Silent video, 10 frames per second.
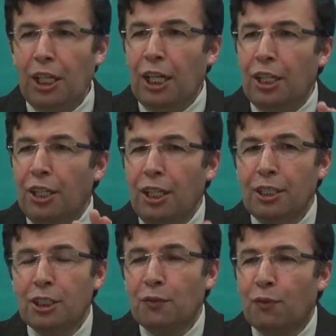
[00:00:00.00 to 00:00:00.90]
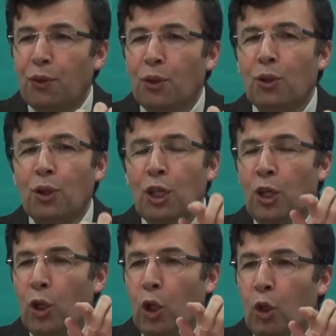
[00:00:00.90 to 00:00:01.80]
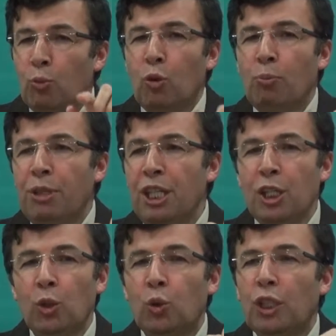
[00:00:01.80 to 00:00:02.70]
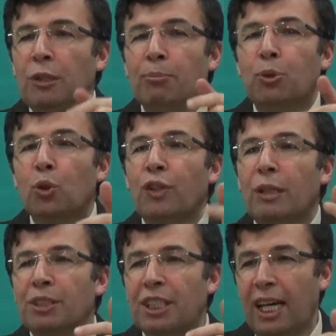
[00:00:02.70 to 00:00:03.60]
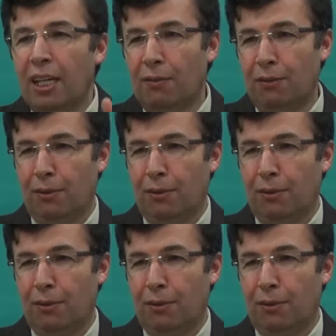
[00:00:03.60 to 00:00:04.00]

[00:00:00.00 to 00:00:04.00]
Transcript: It is for human being to improve himself.